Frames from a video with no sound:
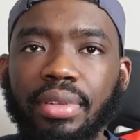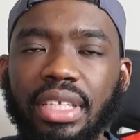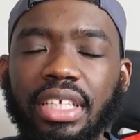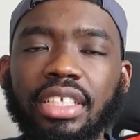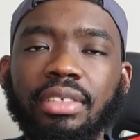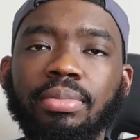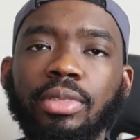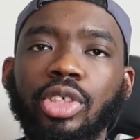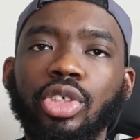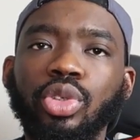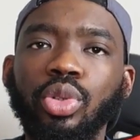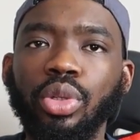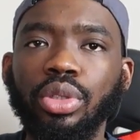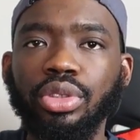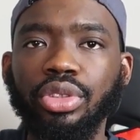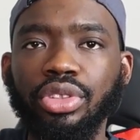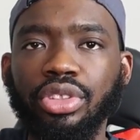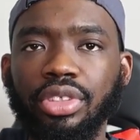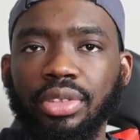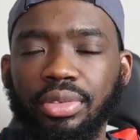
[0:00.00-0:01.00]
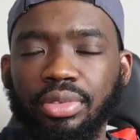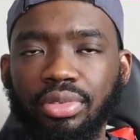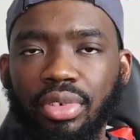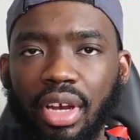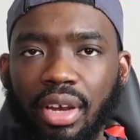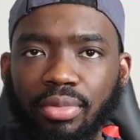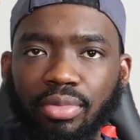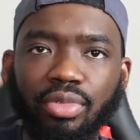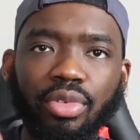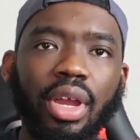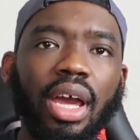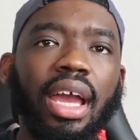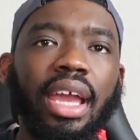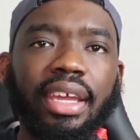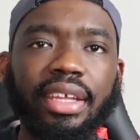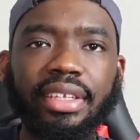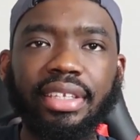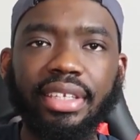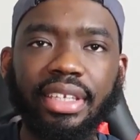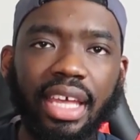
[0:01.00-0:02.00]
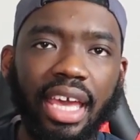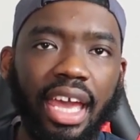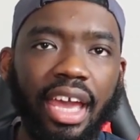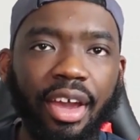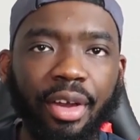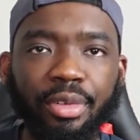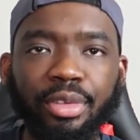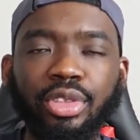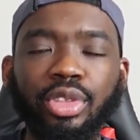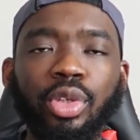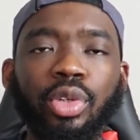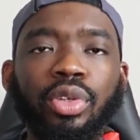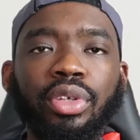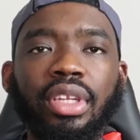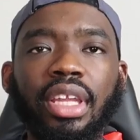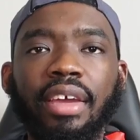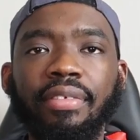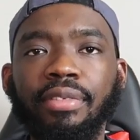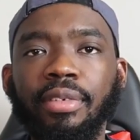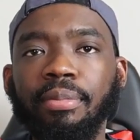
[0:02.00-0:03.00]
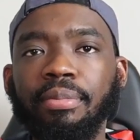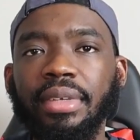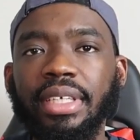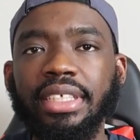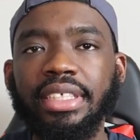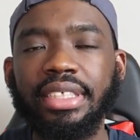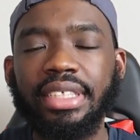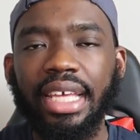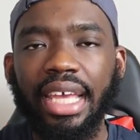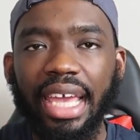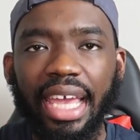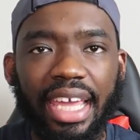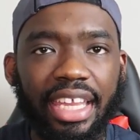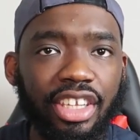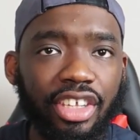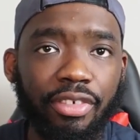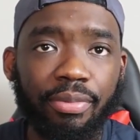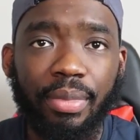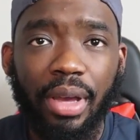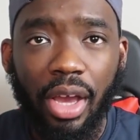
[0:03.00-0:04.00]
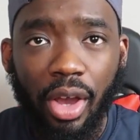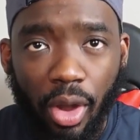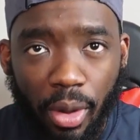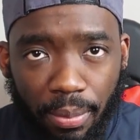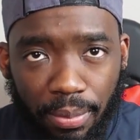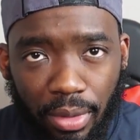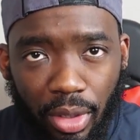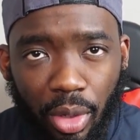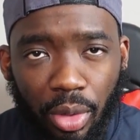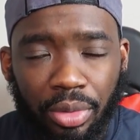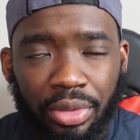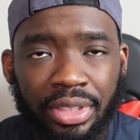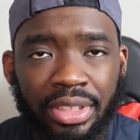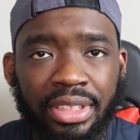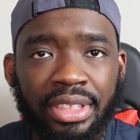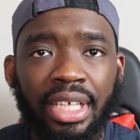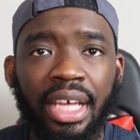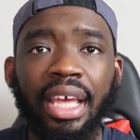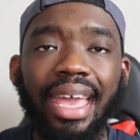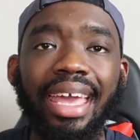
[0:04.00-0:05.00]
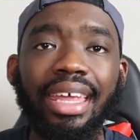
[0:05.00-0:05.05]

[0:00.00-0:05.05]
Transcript: please be sure to subscribe right now so you never miss any of my uploads